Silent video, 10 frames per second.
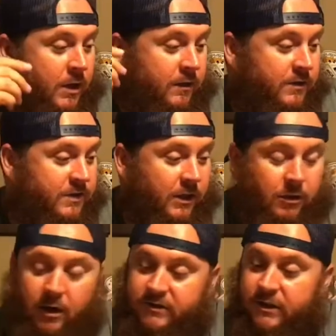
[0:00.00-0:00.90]
This thing
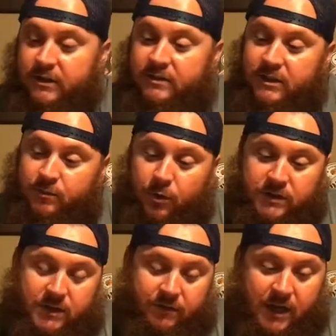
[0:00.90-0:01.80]
clocks in at
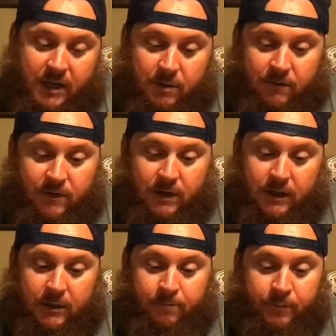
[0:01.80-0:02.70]

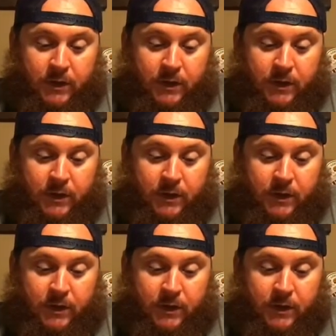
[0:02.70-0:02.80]
6.7